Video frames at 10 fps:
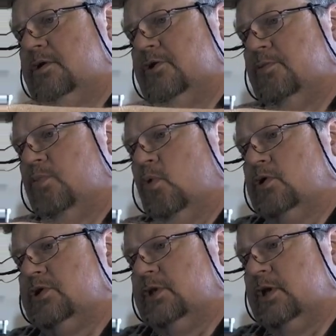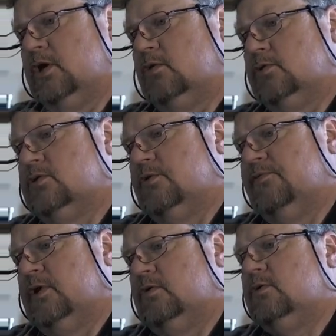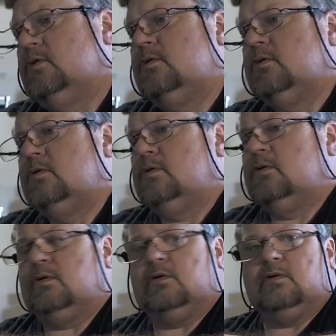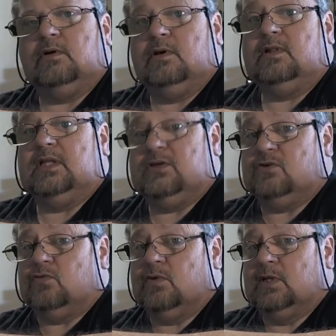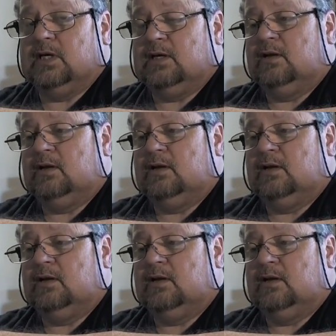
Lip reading: portion that holds the phone. This is really